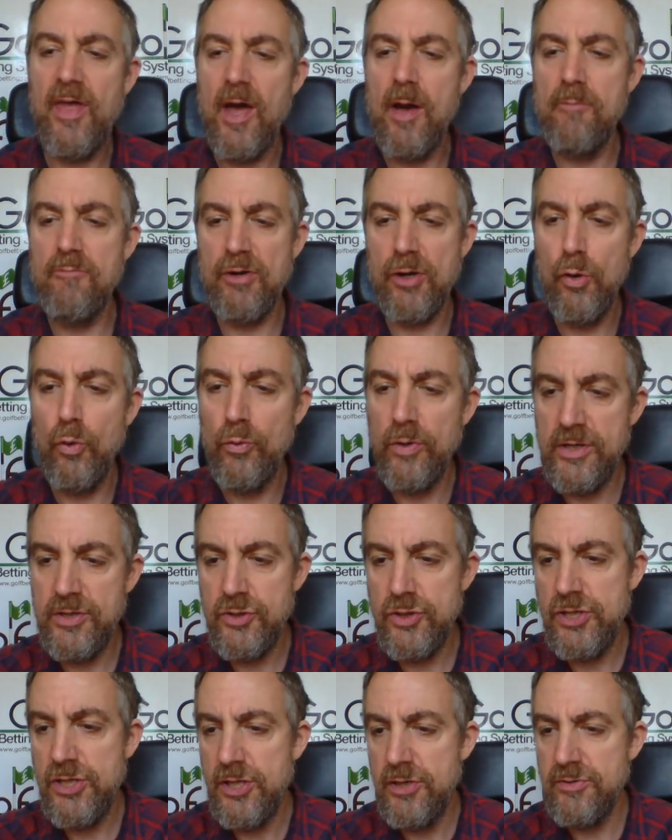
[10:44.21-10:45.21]
I'm recording this
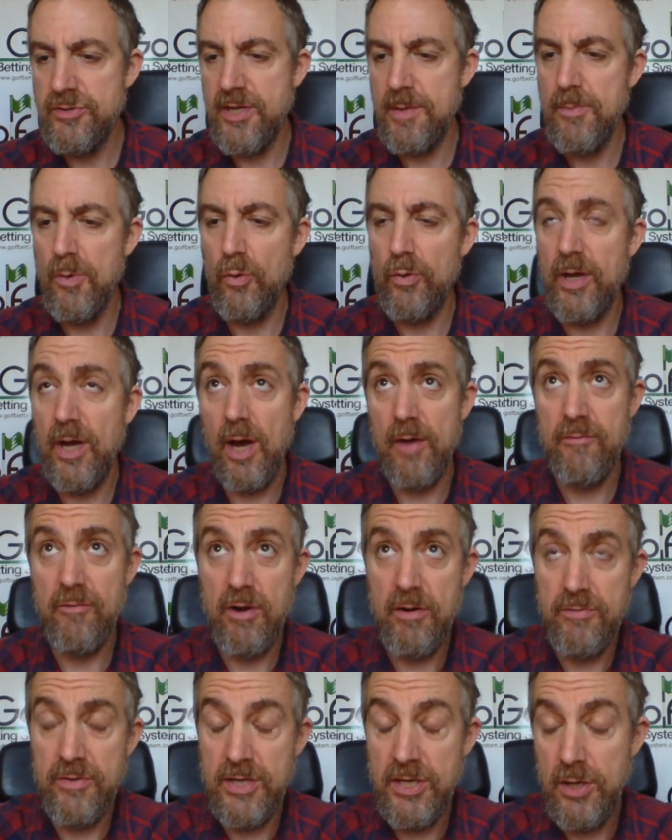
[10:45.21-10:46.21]
Tuesday morning over
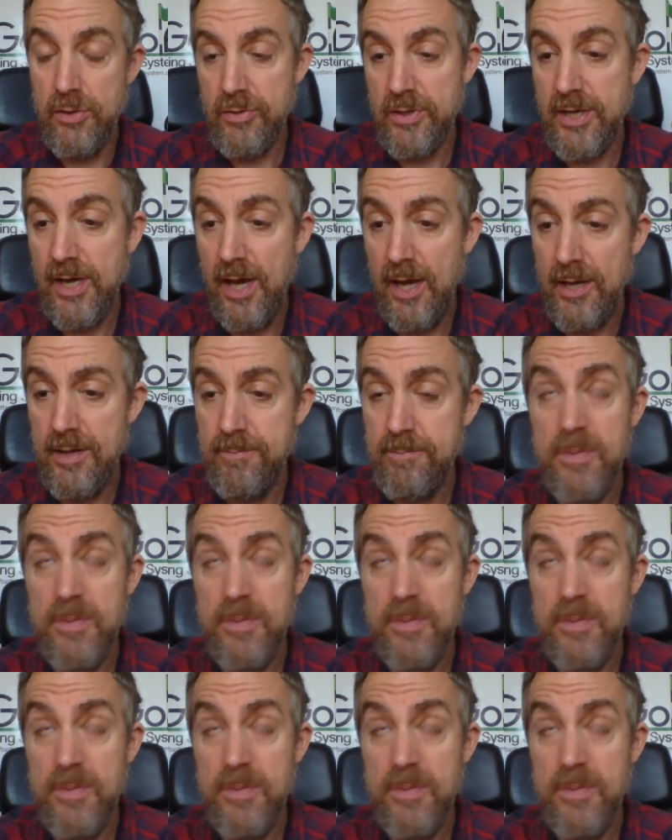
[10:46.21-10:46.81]
here in the U K.